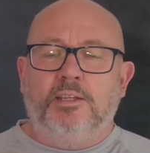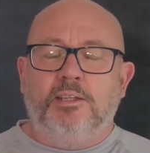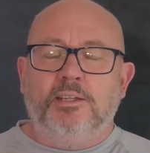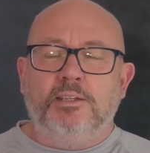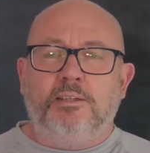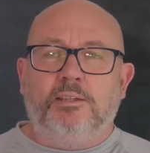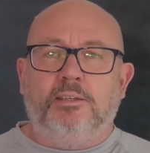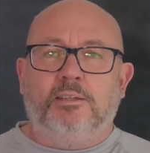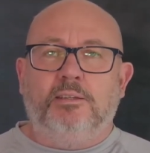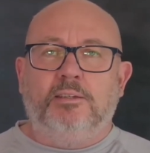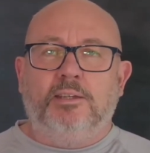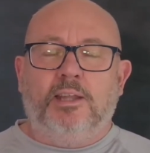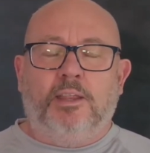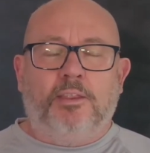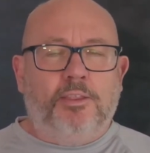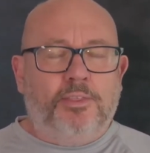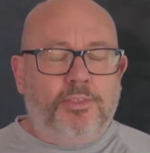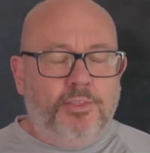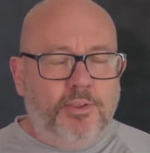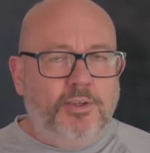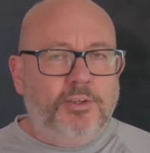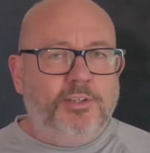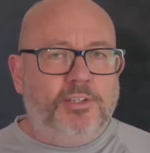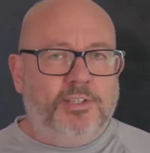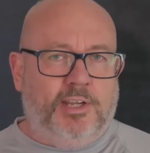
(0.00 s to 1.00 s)
Now, the
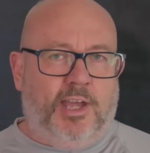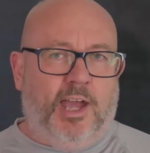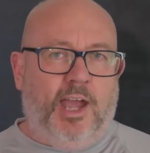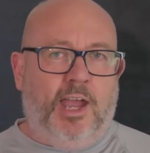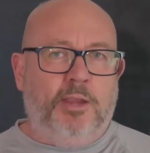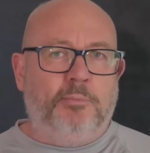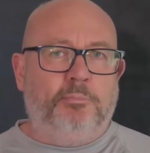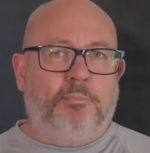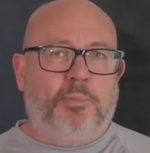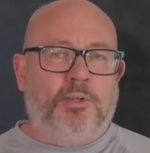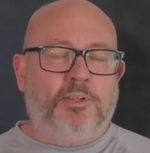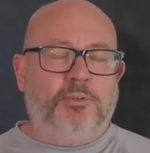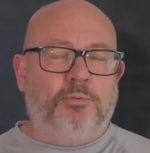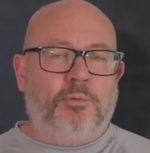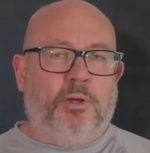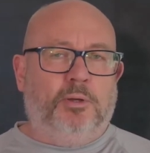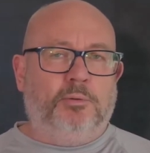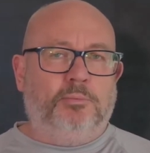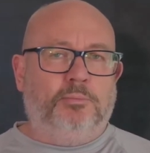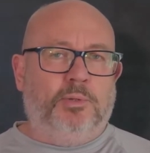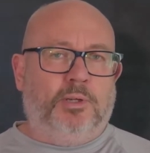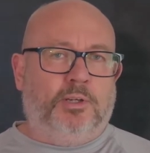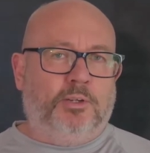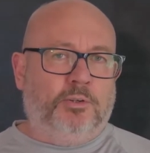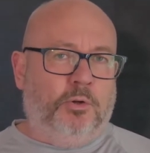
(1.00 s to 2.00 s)
third type is what
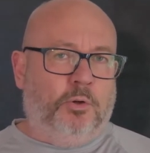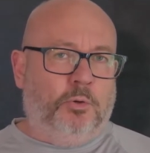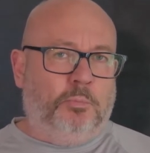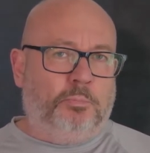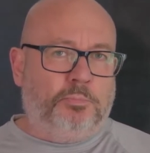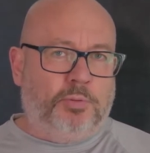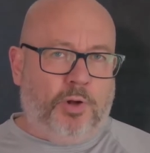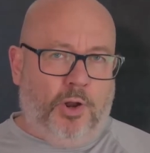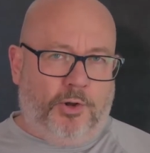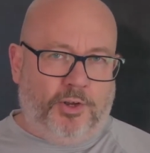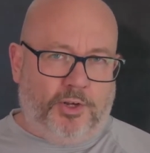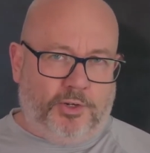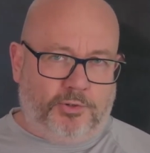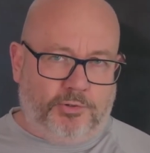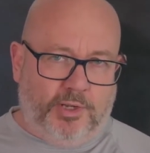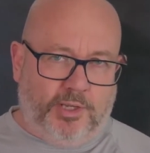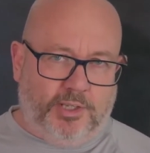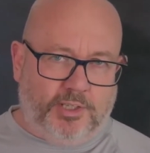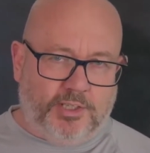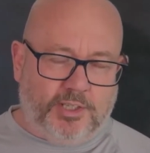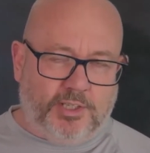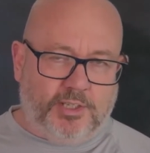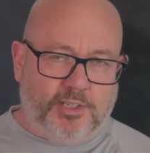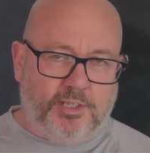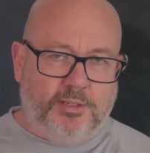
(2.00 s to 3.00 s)
we call product
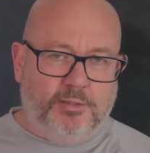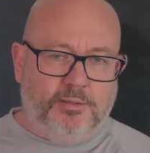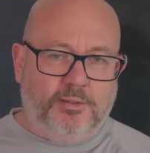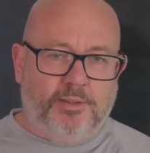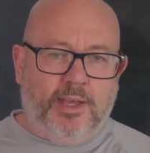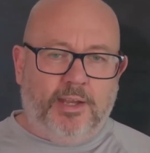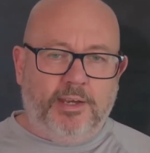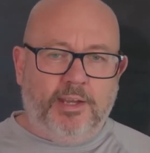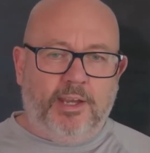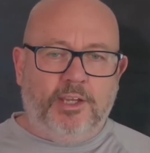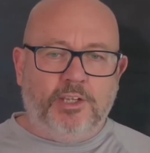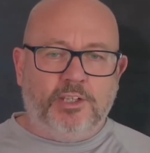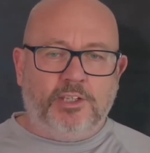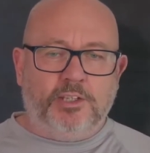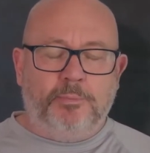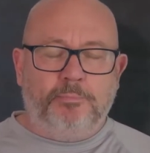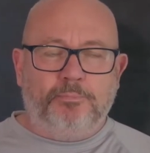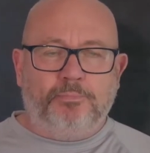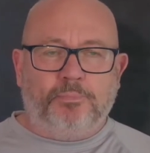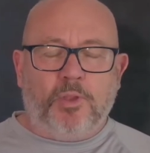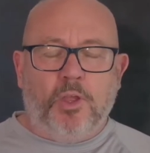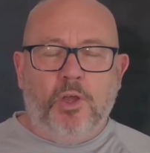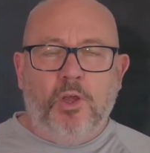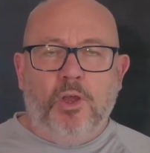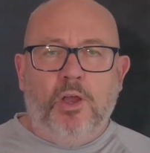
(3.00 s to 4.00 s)
risk. That is
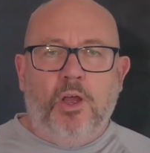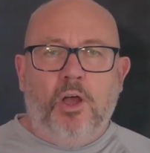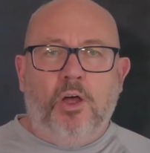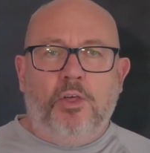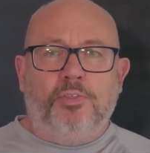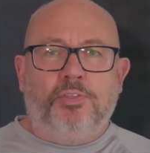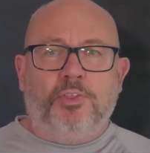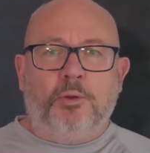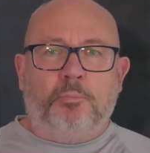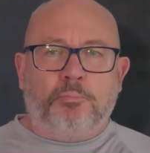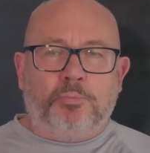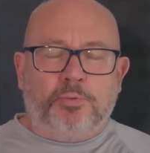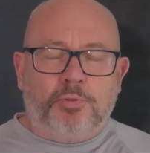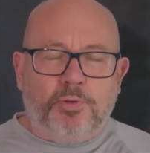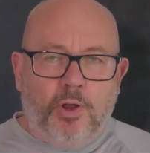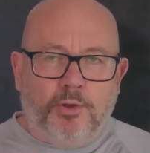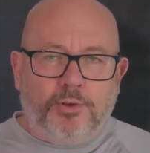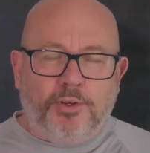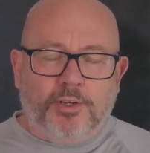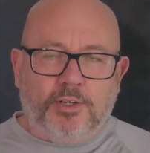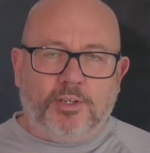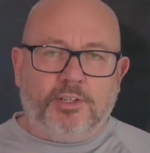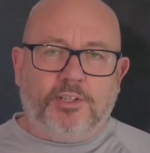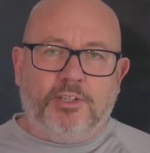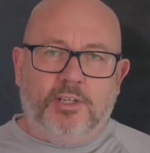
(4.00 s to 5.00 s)
the
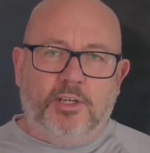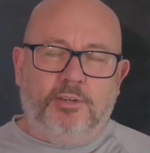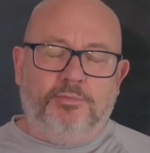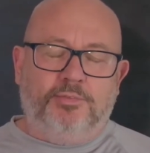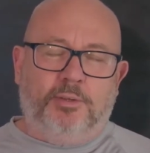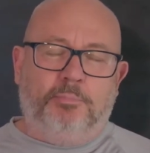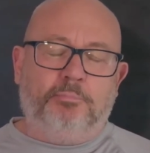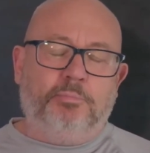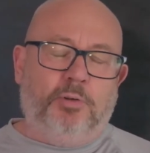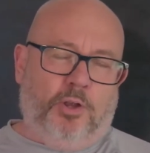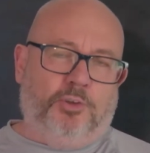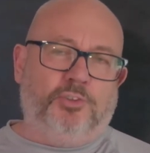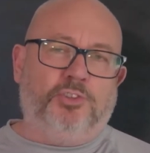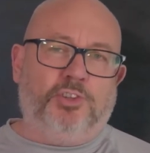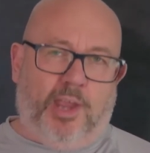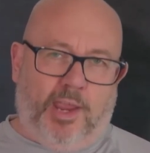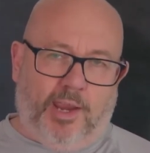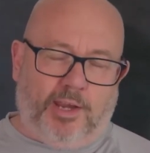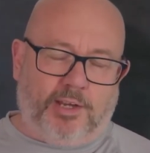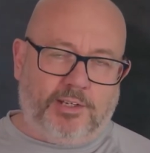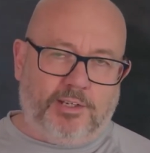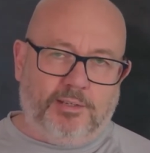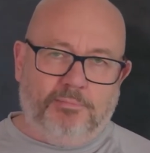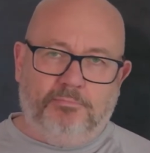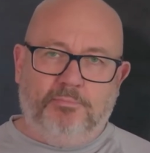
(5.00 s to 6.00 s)
product of the
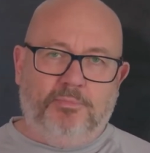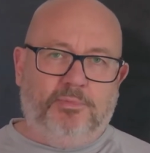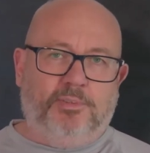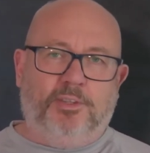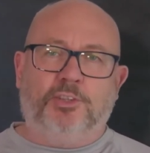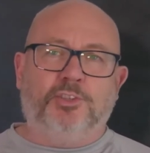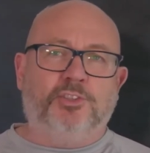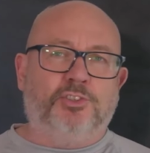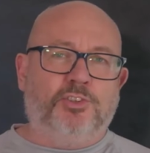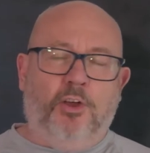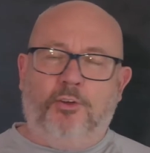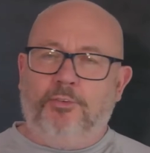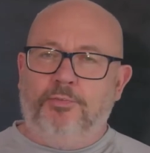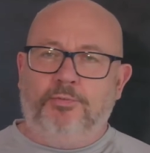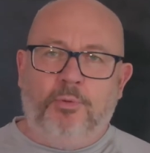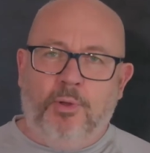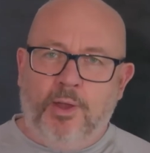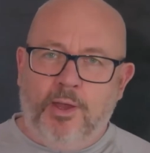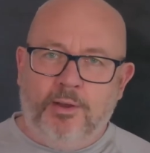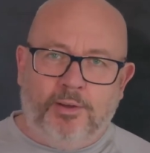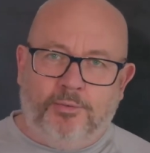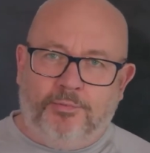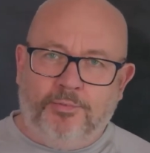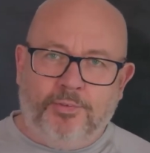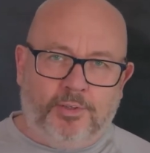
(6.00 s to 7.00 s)
project, the software,
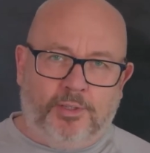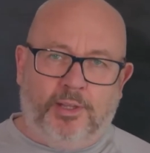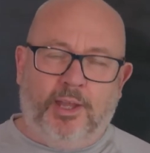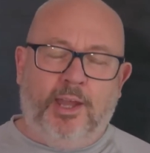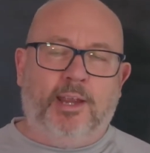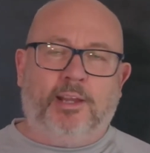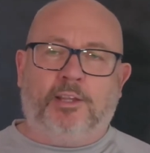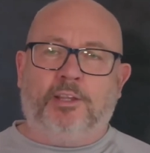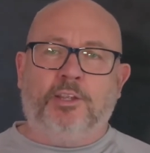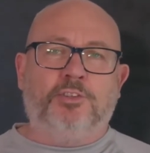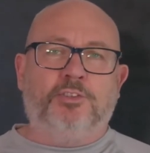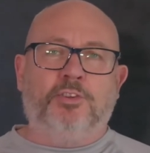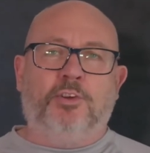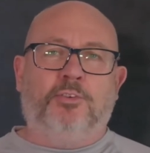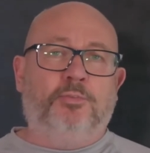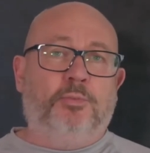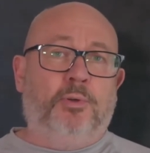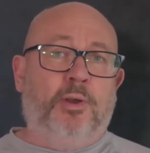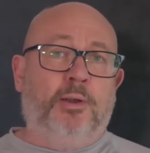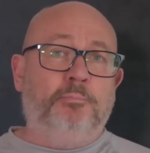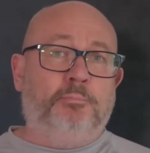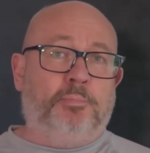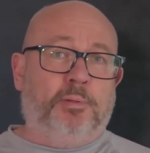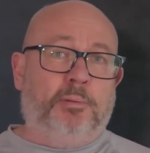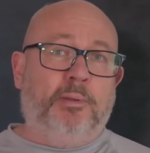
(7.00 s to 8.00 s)
if you like, the software
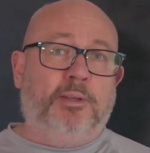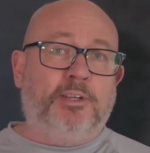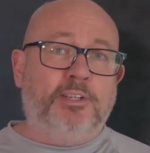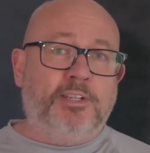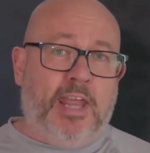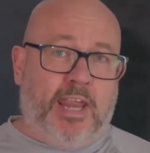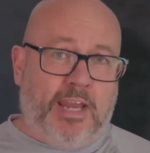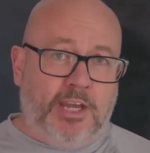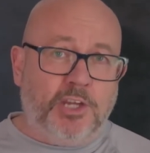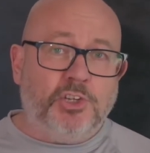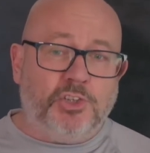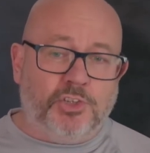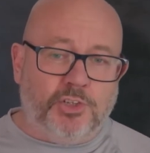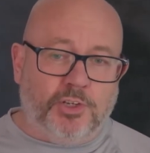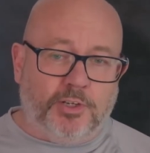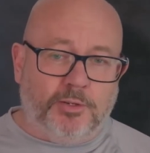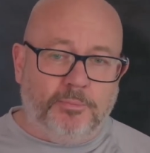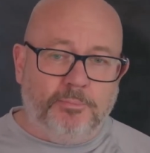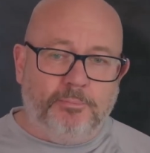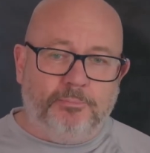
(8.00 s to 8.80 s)
implementation,